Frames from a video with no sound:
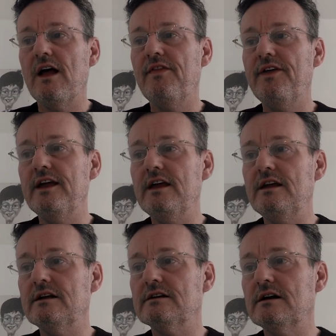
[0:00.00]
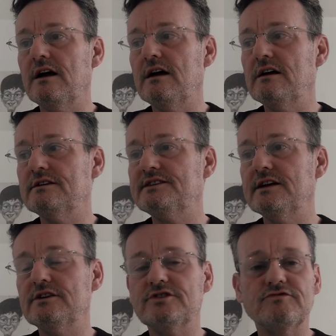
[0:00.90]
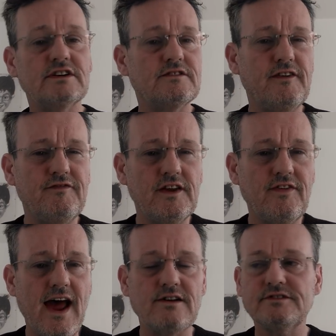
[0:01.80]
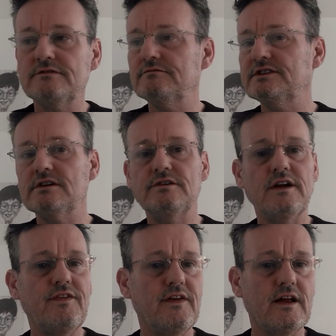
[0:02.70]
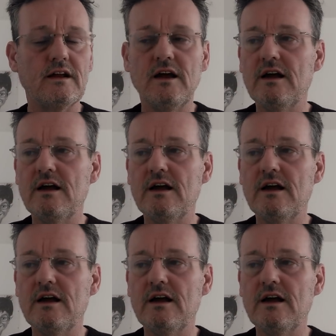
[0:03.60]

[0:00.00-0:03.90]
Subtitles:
The signatures reached 50,000, still nothing.